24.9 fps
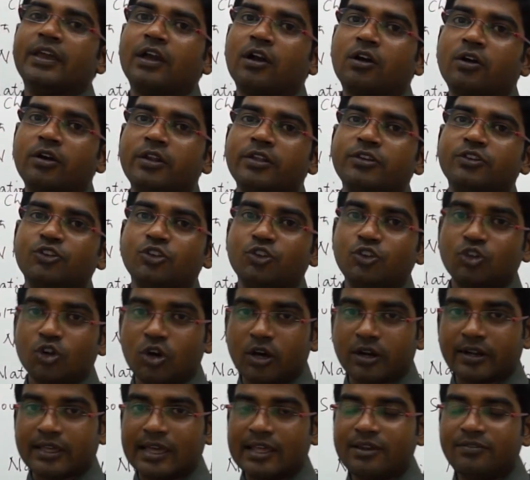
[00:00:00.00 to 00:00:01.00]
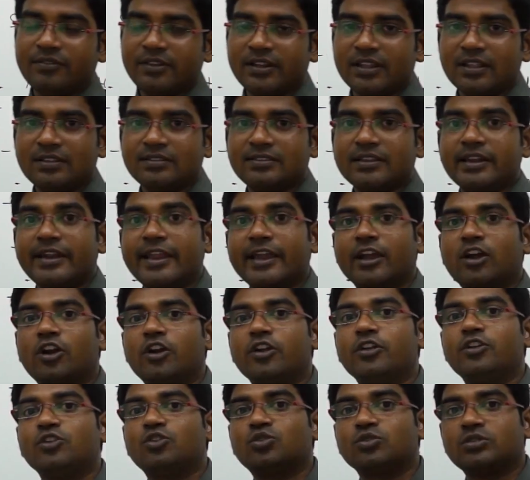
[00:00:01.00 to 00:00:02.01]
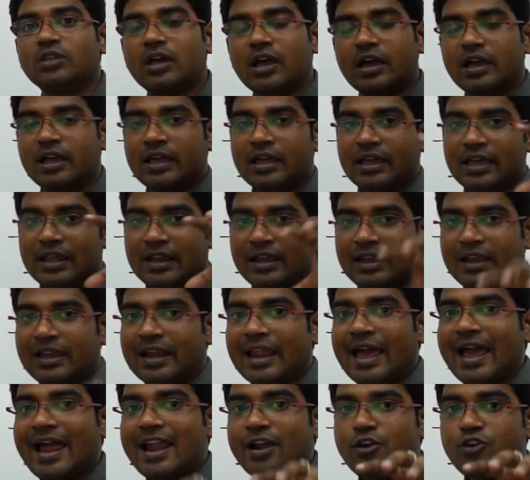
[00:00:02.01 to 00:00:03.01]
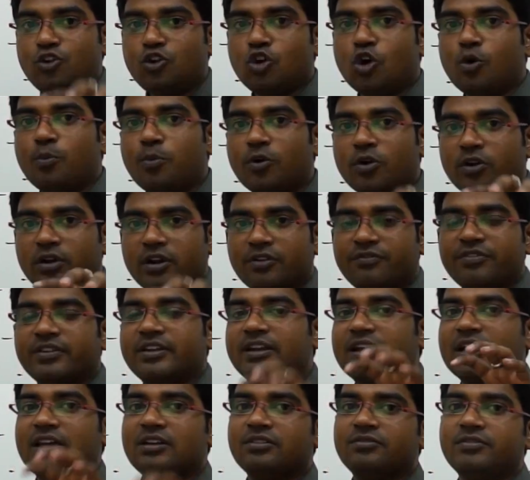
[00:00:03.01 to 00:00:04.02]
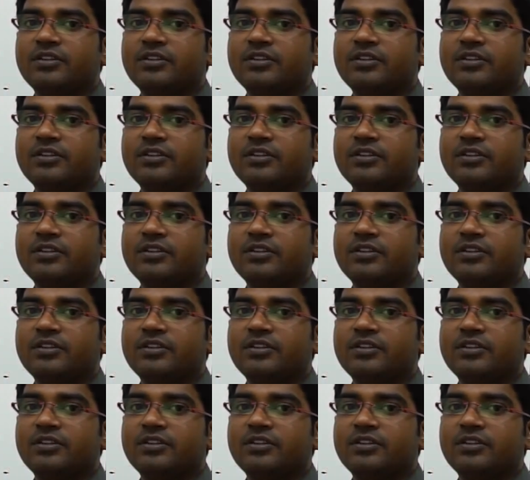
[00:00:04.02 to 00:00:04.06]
according to your convenience and according to the land topographic